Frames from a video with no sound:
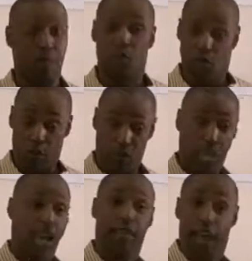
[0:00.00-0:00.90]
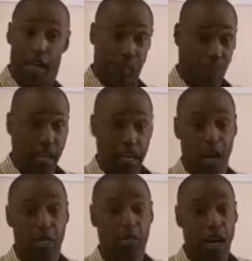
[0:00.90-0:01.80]
So we've got that. We've got
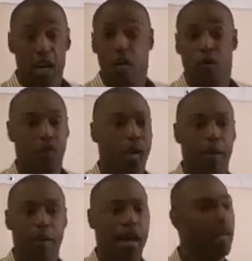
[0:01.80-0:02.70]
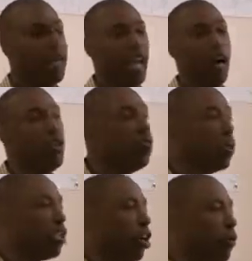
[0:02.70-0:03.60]
copyright. We've got patent. Now you
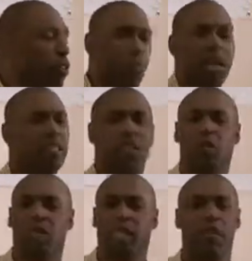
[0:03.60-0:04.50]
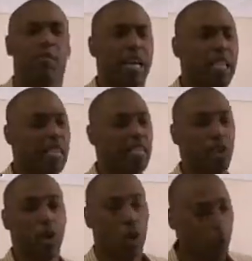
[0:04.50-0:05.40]
want to go with trade secret. Can anybody guess
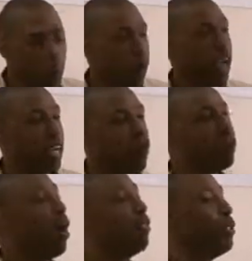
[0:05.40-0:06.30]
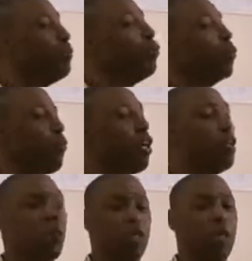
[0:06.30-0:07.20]
right now probably the most
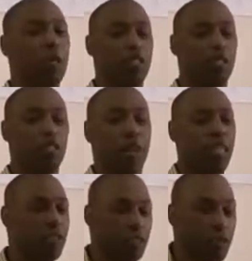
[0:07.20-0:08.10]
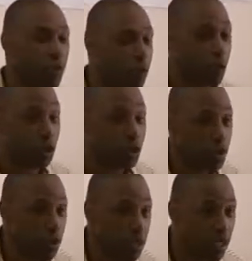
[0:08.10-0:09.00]
well-known company's trade secret in the world is who?